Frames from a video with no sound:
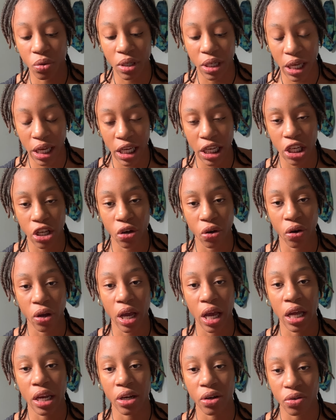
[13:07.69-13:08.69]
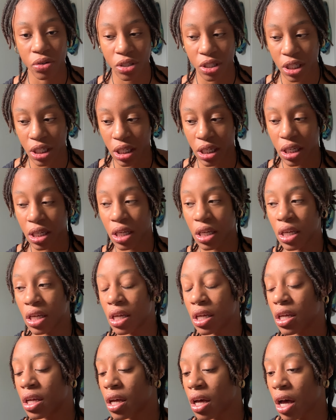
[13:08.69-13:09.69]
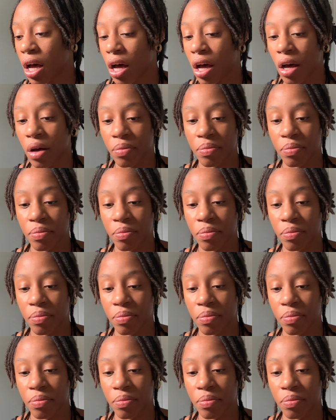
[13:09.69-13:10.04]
get your energy um,